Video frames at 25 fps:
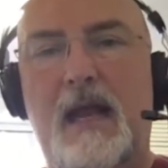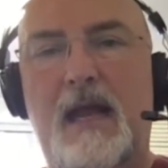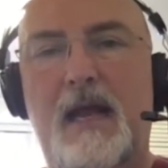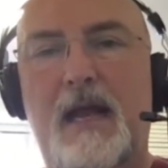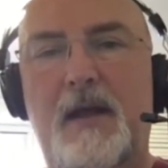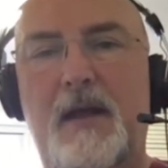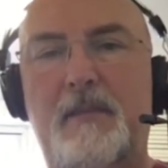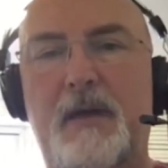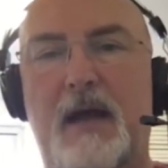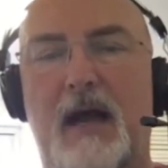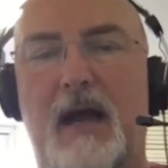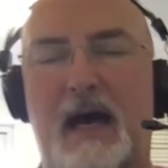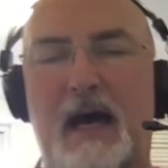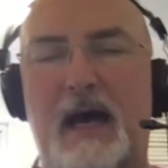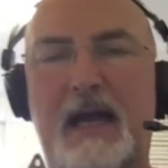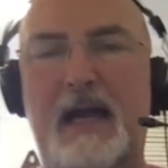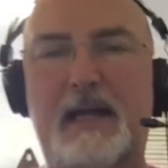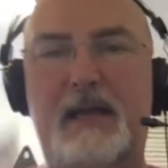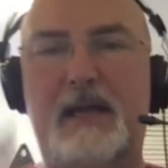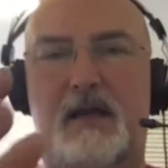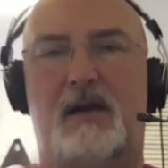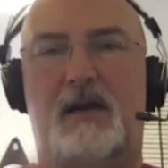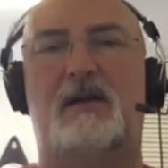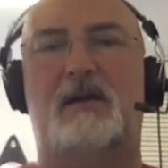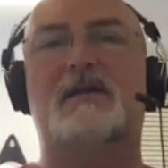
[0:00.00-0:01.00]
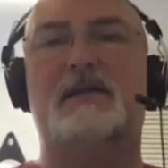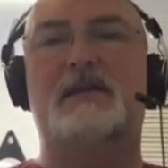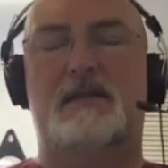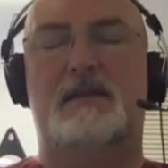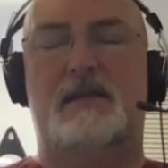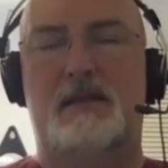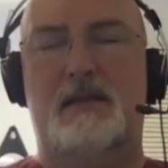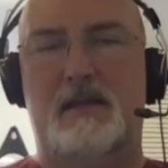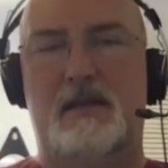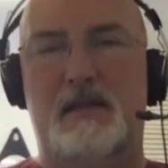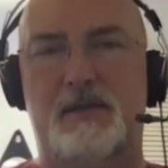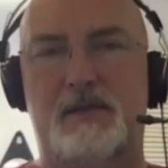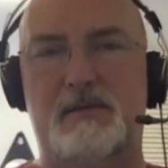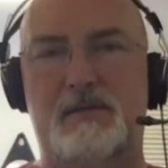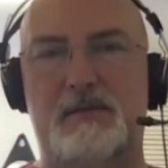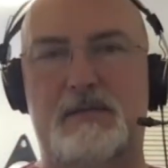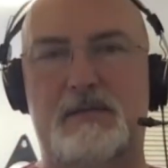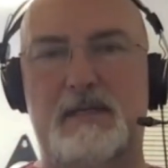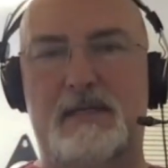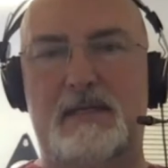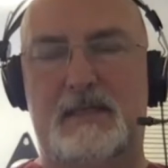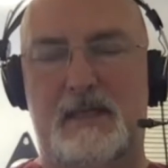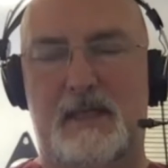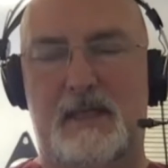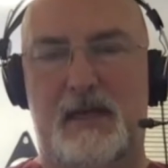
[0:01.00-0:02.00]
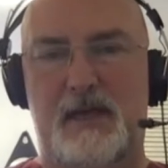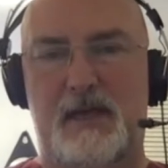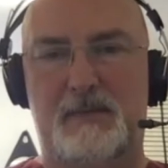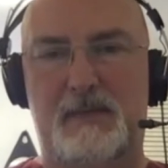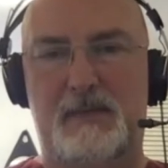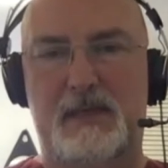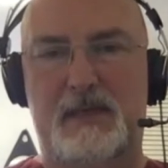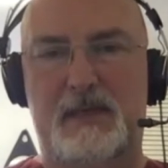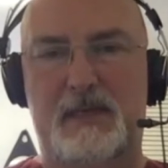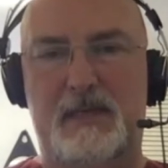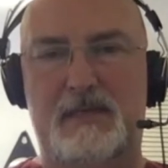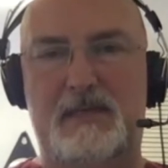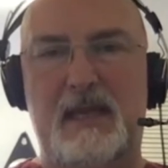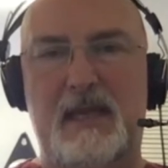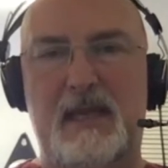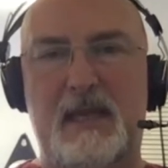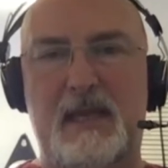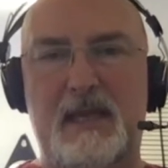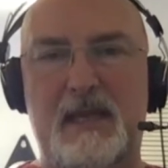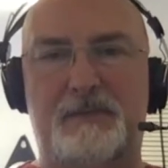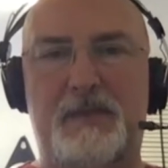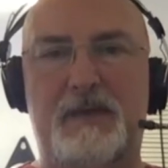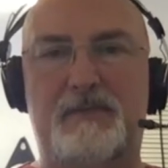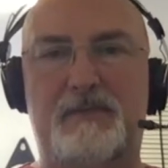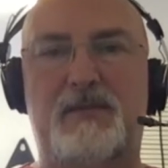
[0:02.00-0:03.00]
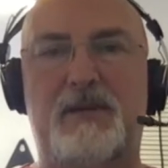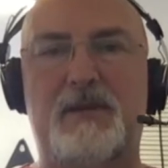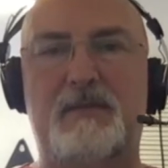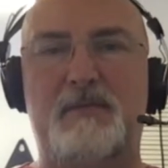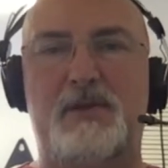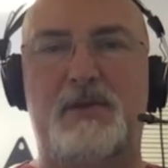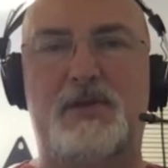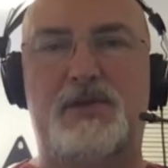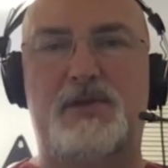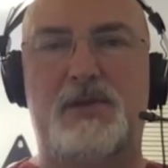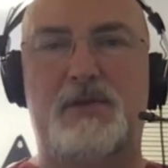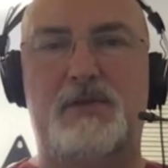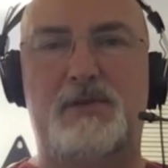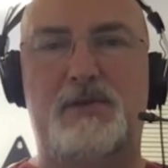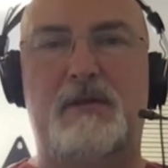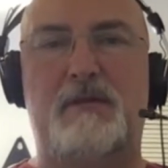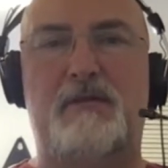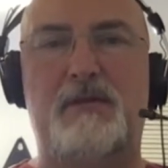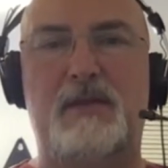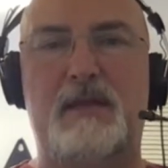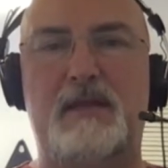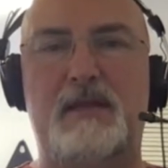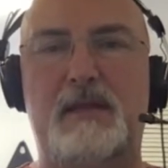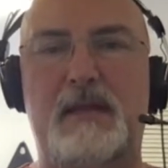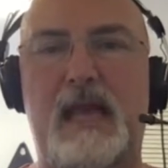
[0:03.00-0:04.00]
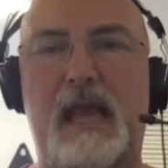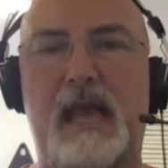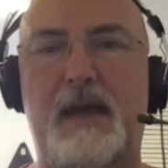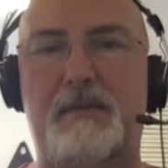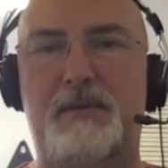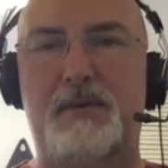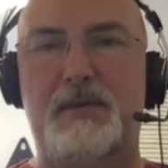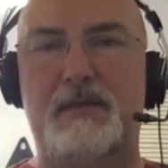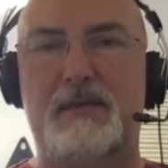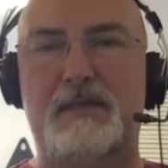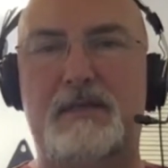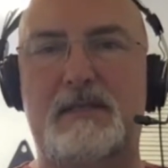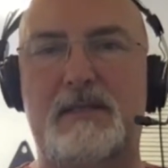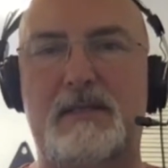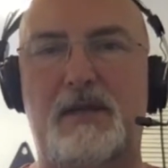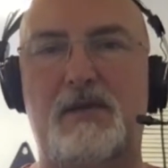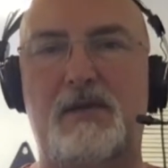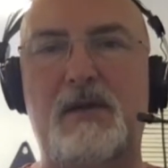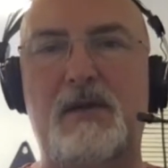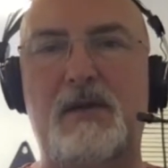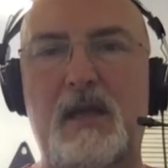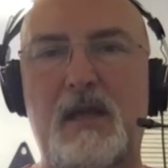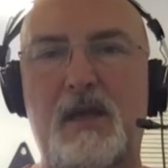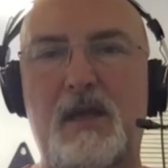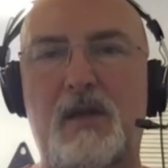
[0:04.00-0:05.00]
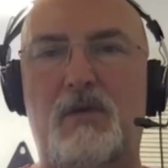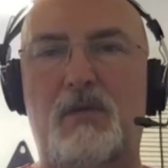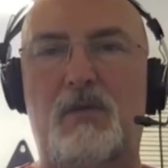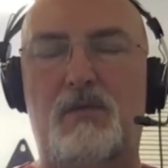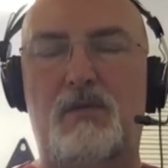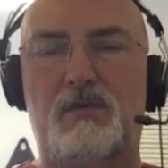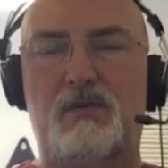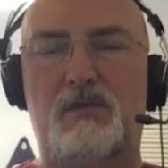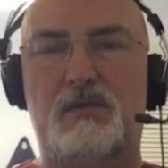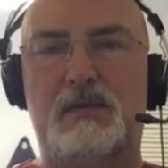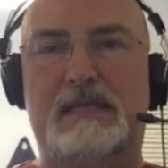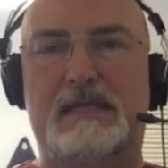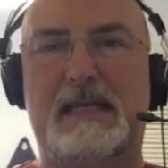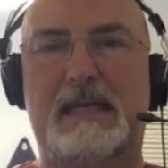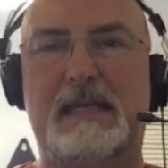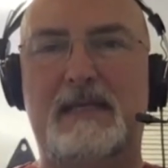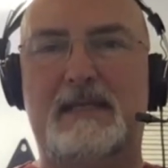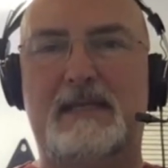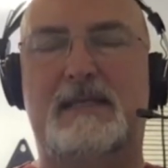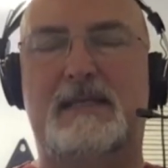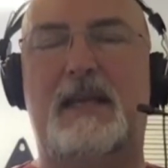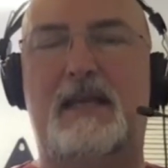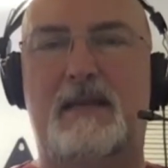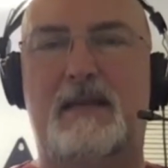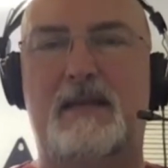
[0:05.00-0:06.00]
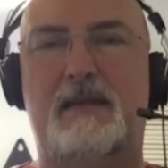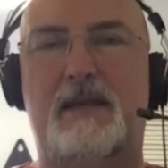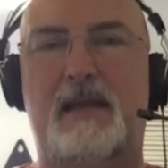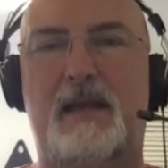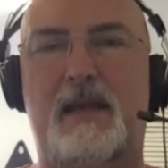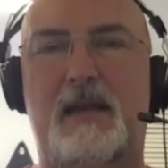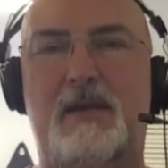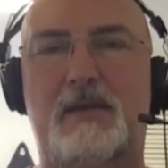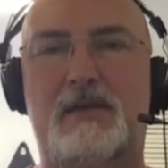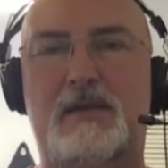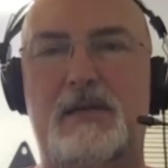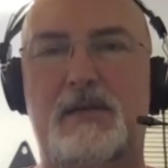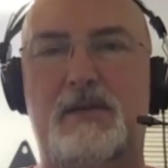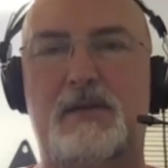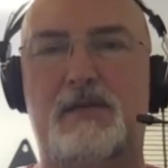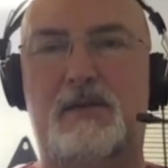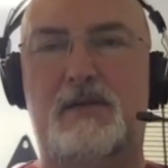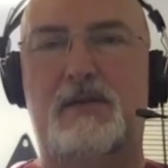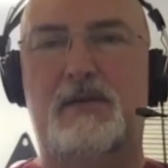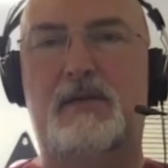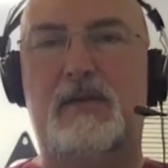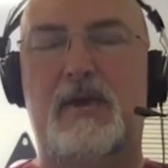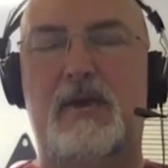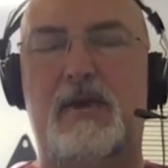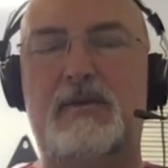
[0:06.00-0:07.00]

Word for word: Um, I constantly use this slide because it pretty much shows you everything that happens. So take a second there to look at